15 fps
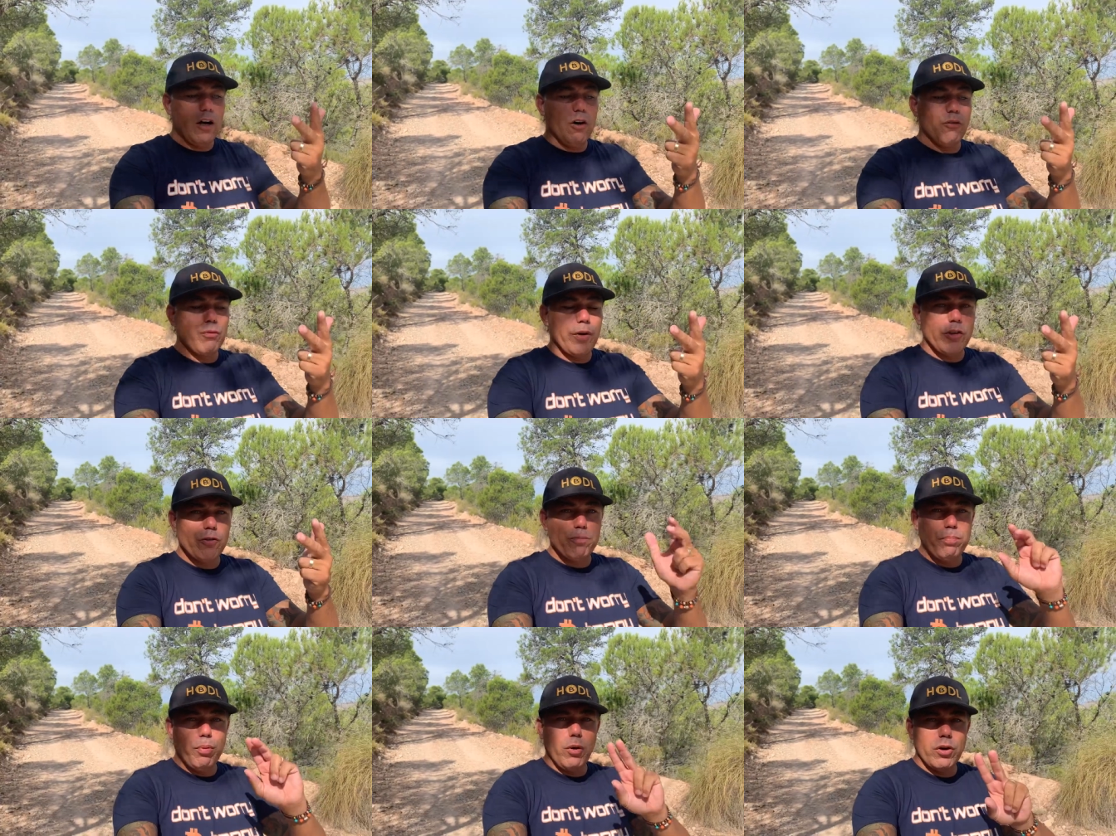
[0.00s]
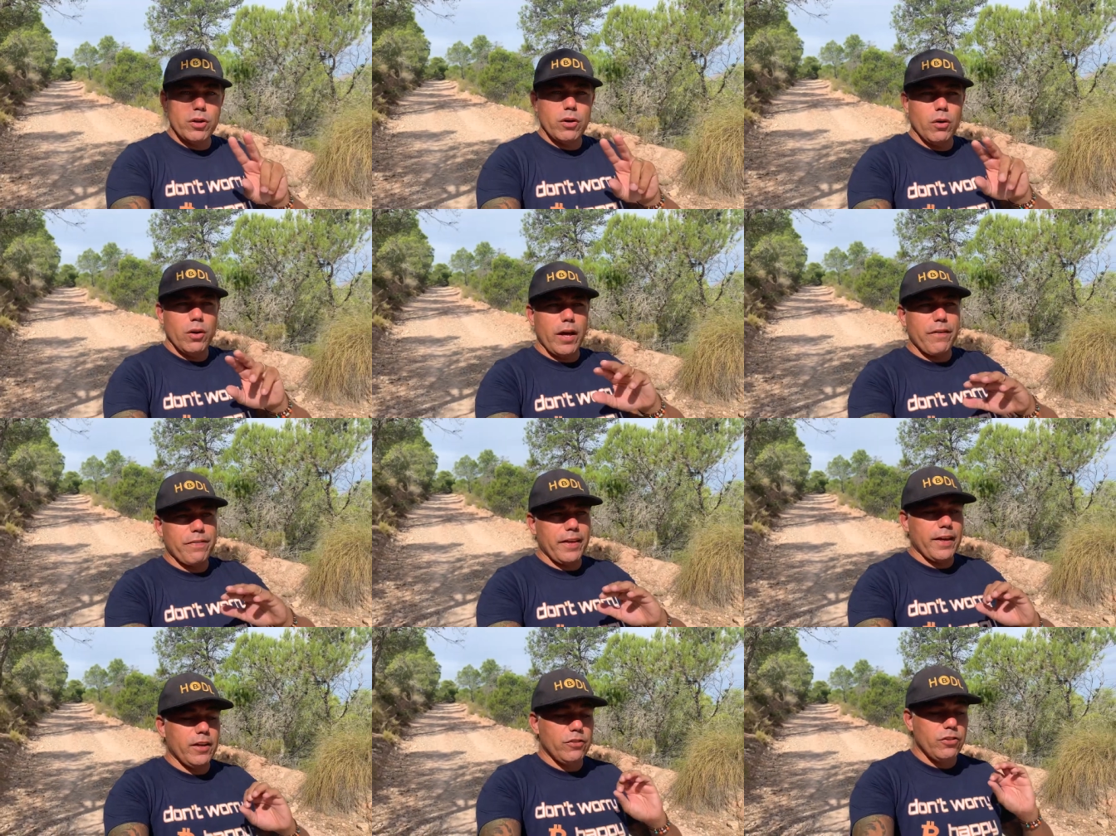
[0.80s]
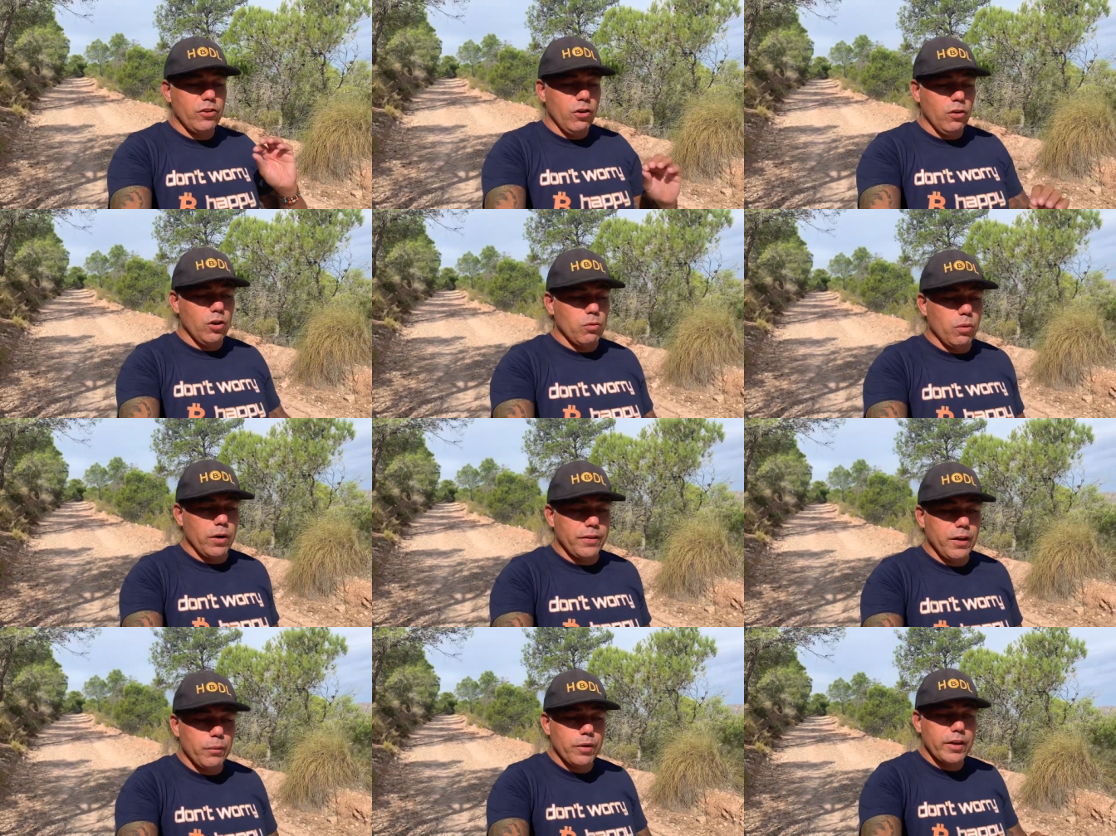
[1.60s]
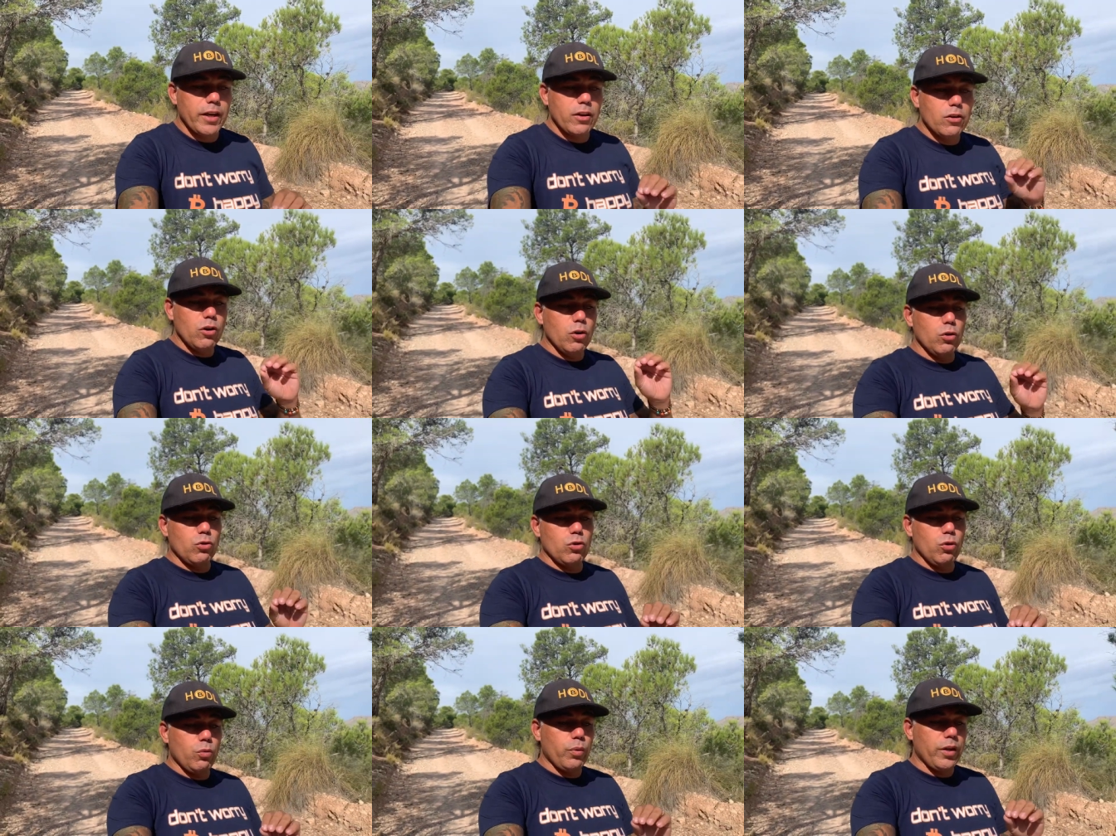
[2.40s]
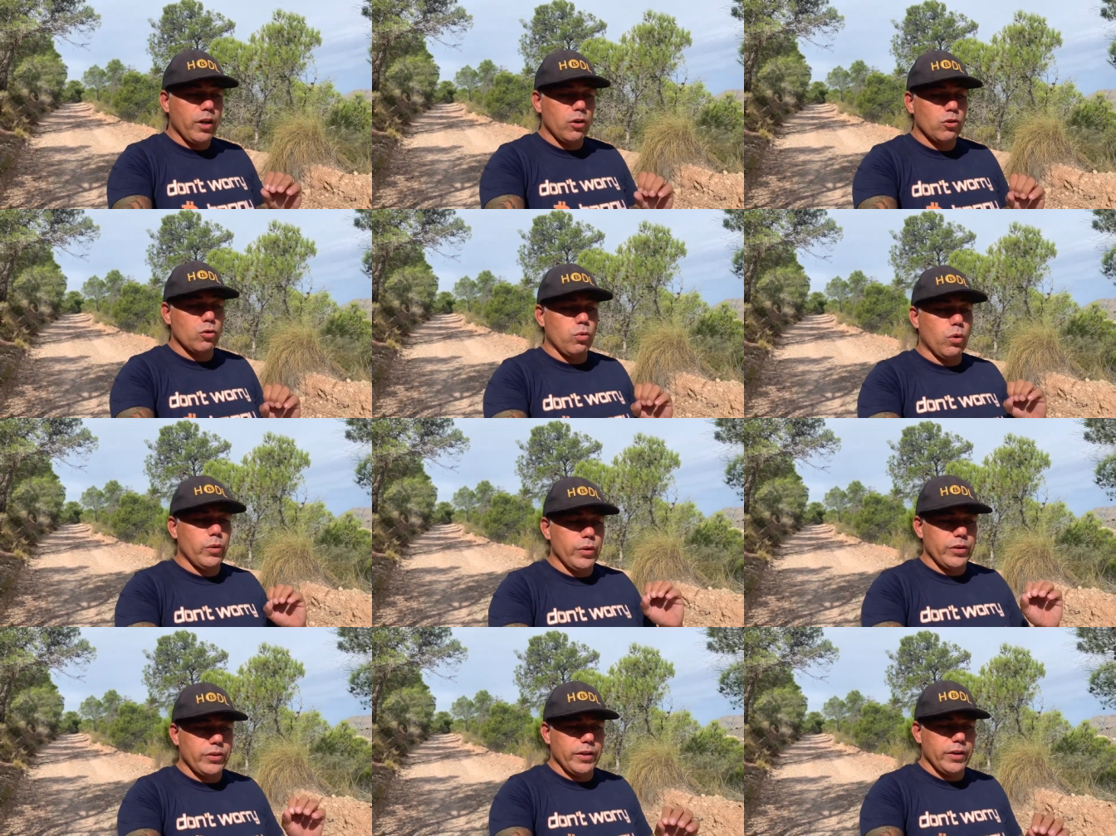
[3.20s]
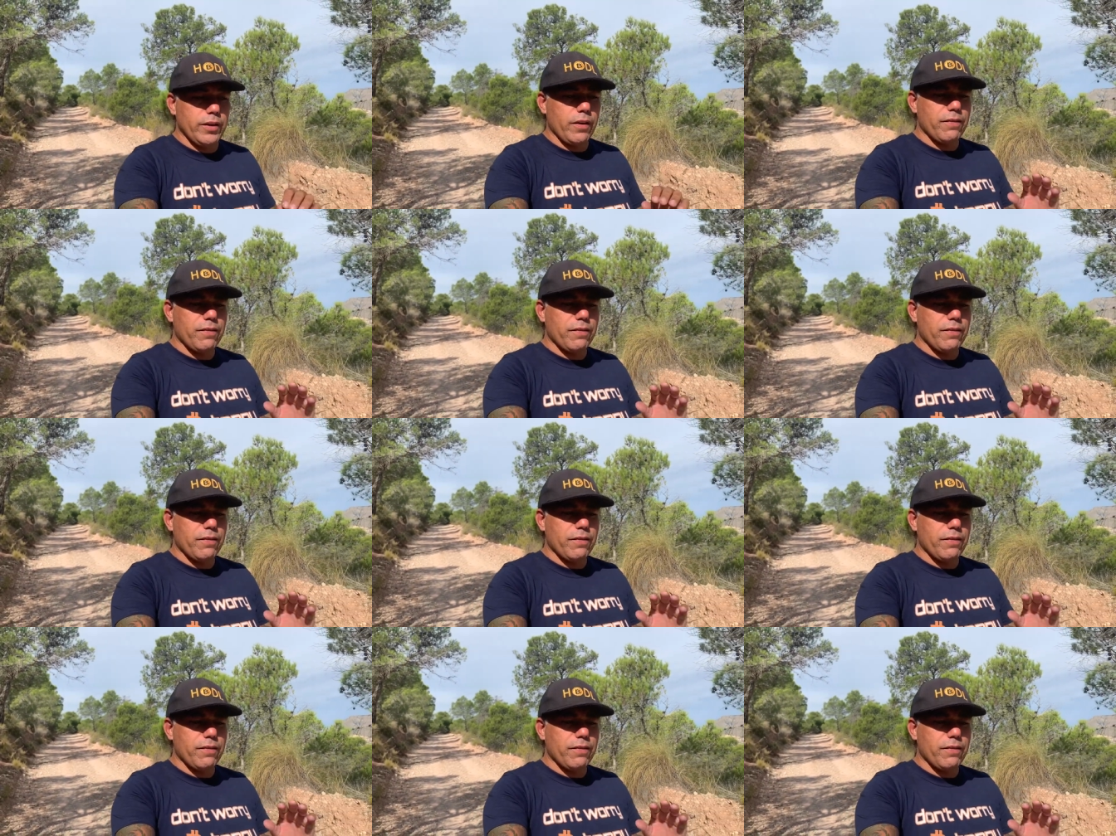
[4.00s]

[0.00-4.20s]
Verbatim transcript: of which Portugal, I think, is the only one that we can go to without quarantine.